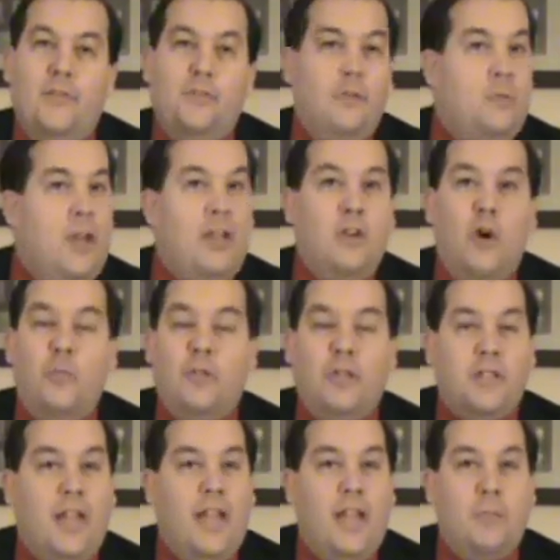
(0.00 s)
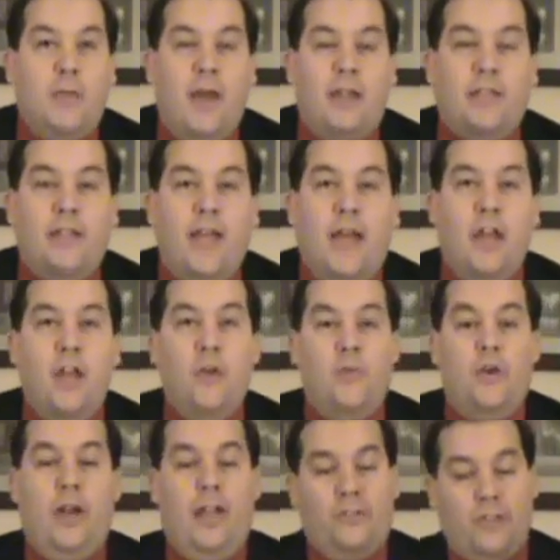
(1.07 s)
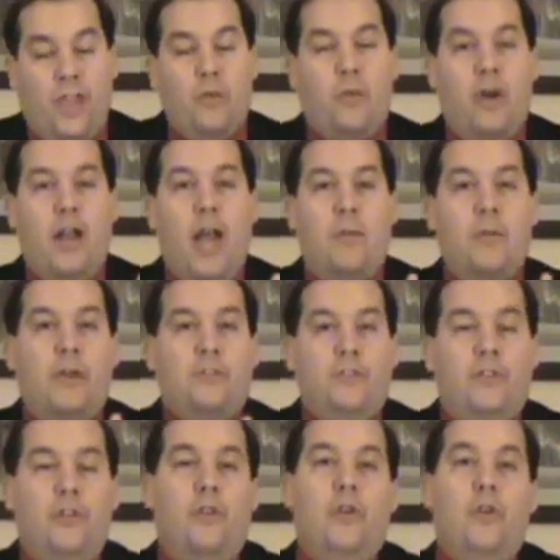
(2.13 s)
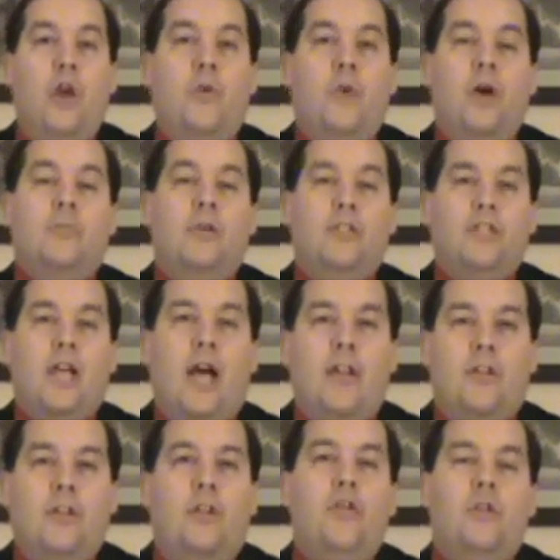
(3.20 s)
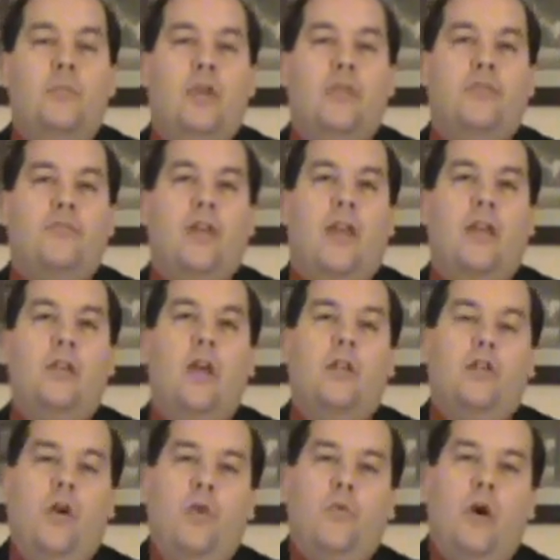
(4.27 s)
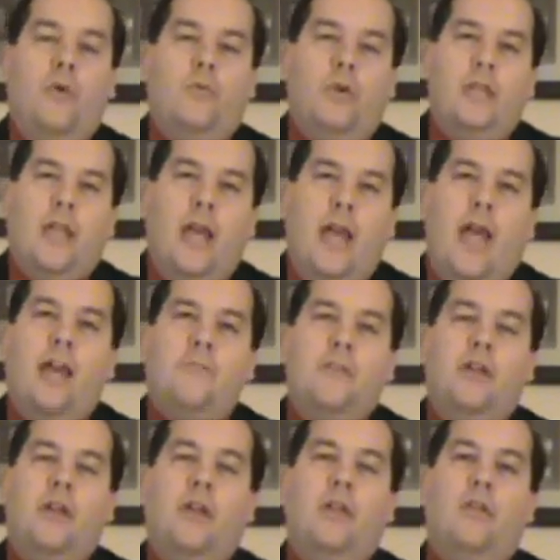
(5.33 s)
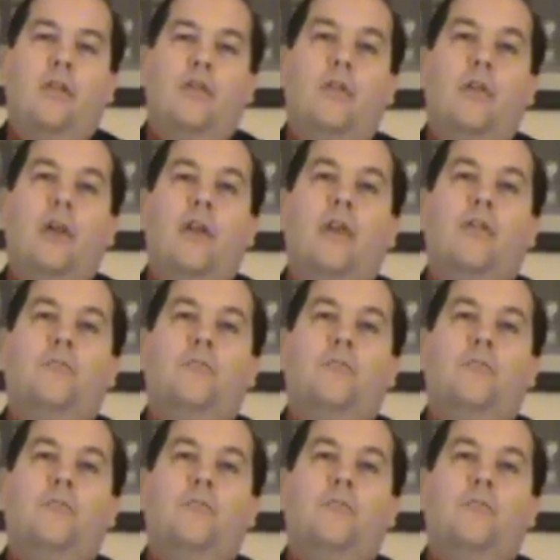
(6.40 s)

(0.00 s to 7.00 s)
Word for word: So make no mistake about that. When they say what I must do, what must I do to be saved? Lord, what will you have me to do?